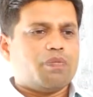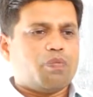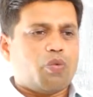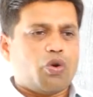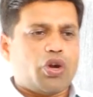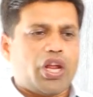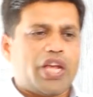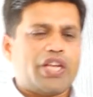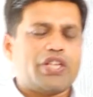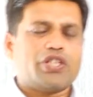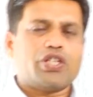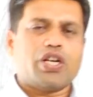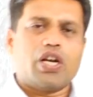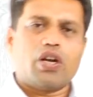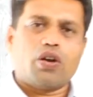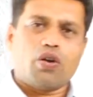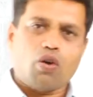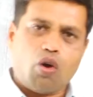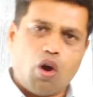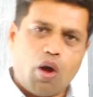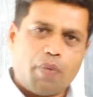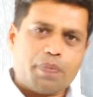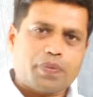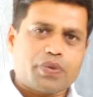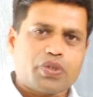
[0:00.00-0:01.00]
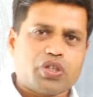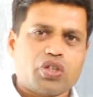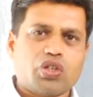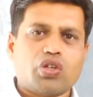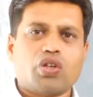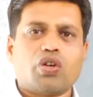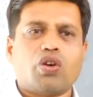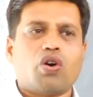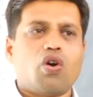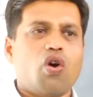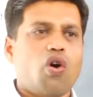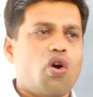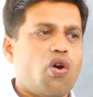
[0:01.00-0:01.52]
potential
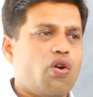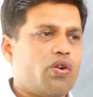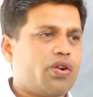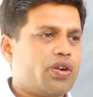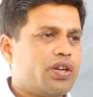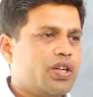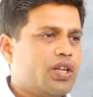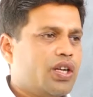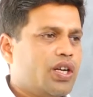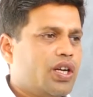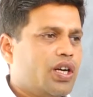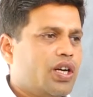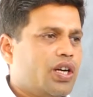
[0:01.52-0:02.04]
drops, or